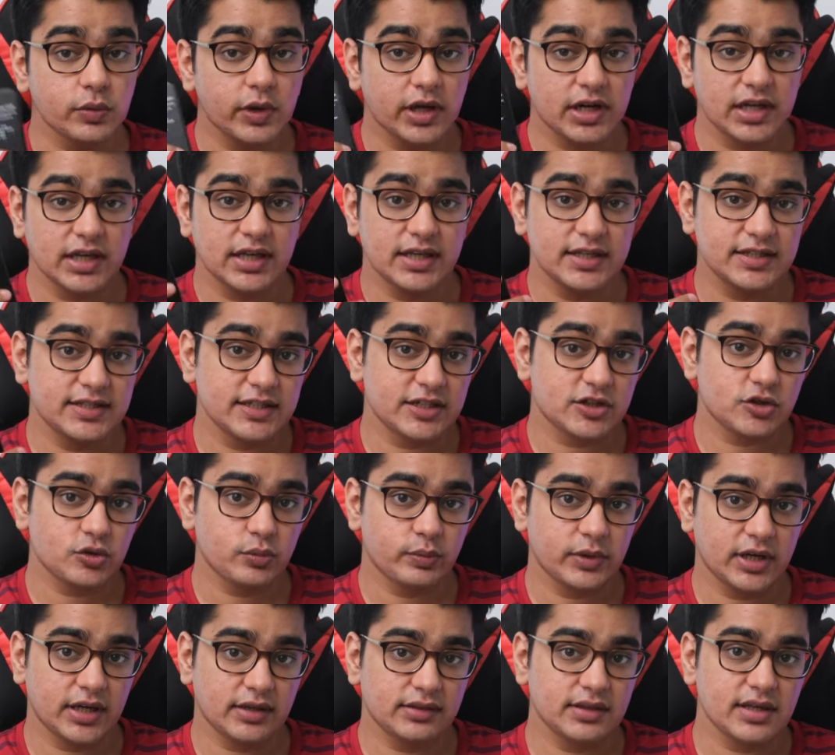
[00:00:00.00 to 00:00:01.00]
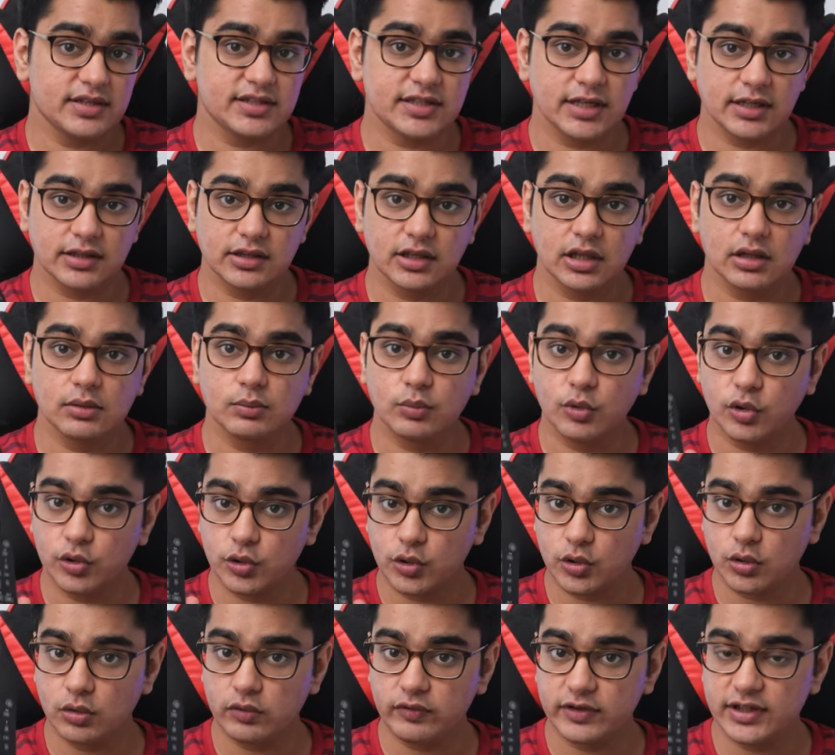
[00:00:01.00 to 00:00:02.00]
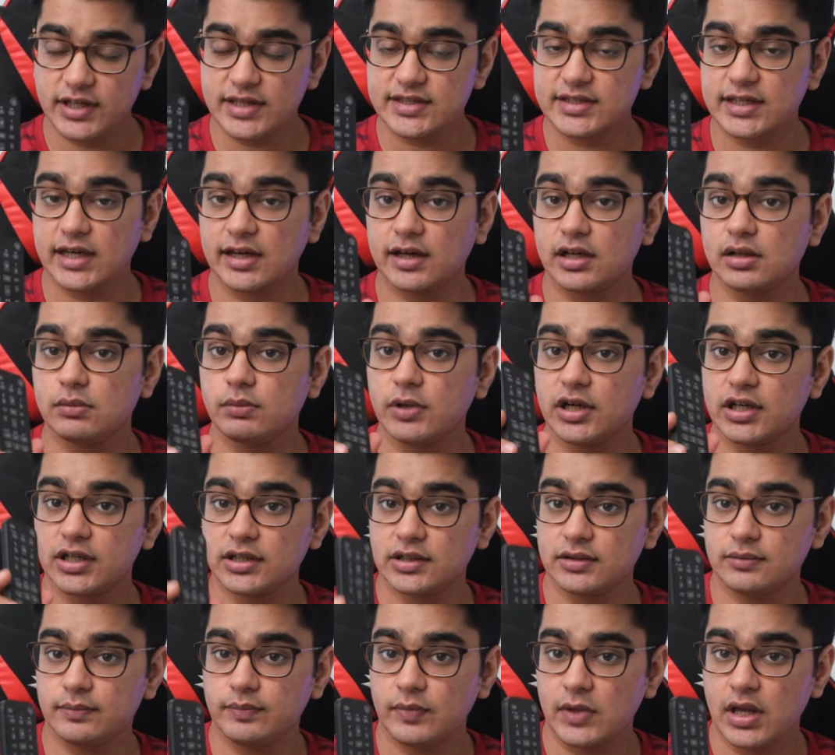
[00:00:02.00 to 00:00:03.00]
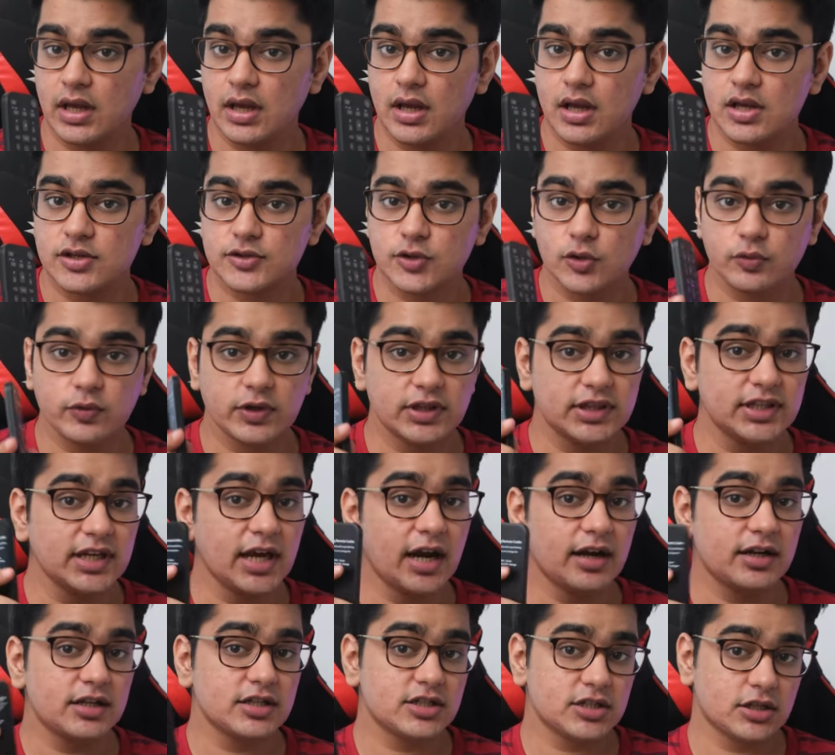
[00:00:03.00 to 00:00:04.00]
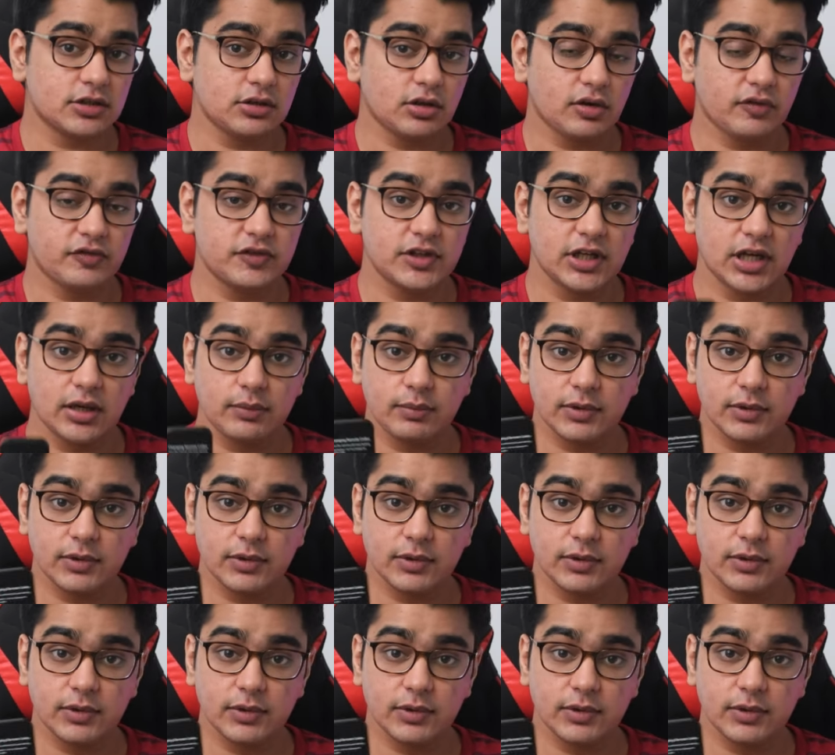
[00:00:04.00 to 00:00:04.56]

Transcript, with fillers: very easy to make the signal mono with a single button. So with the addition of the